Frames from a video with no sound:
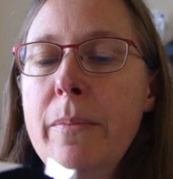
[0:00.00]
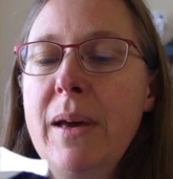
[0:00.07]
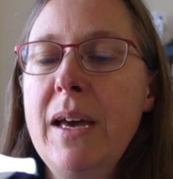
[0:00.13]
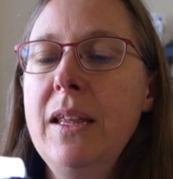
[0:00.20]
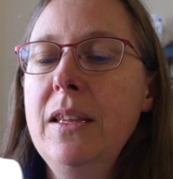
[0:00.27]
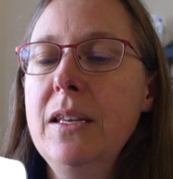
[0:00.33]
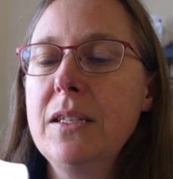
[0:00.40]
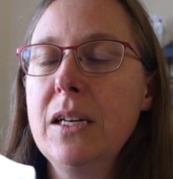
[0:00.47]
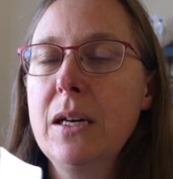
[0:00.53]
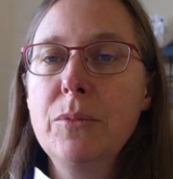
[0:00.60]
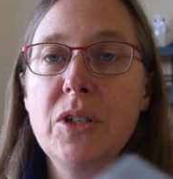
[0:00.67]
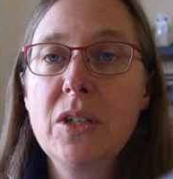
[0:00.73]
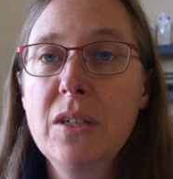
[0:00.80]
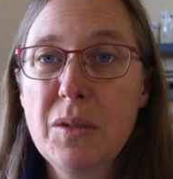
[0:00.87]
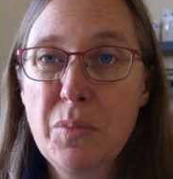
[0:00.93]
made the
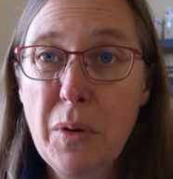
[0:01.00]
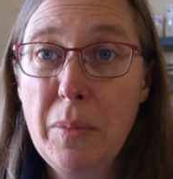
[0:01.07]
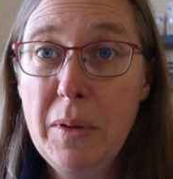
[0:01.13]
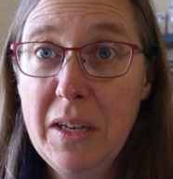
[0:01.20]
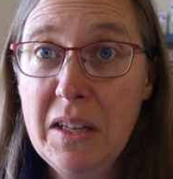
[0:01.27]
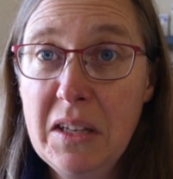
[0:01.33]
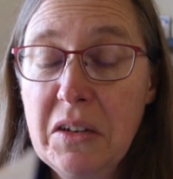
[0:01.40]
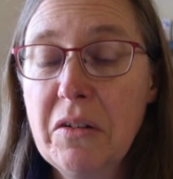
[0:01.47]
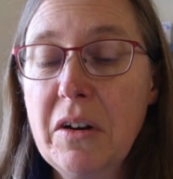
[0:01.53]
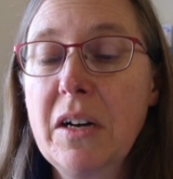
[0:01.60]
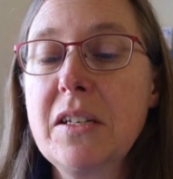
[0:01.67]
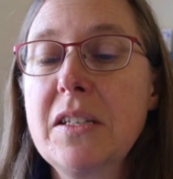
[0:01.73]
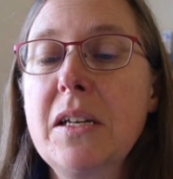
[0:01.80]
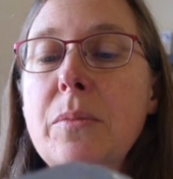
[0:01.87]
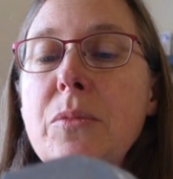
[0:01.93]
assumption, it's probably an incorrect
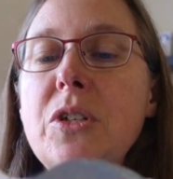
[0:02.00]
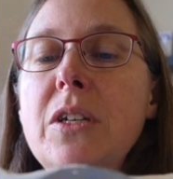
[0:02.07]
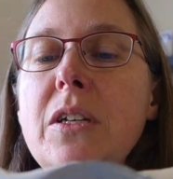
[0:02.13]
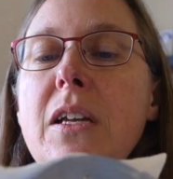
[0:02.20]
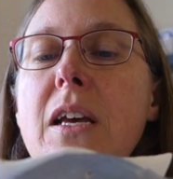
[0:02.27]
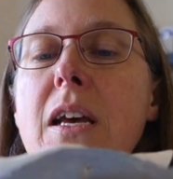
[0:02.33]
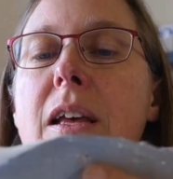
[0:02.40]
assumption,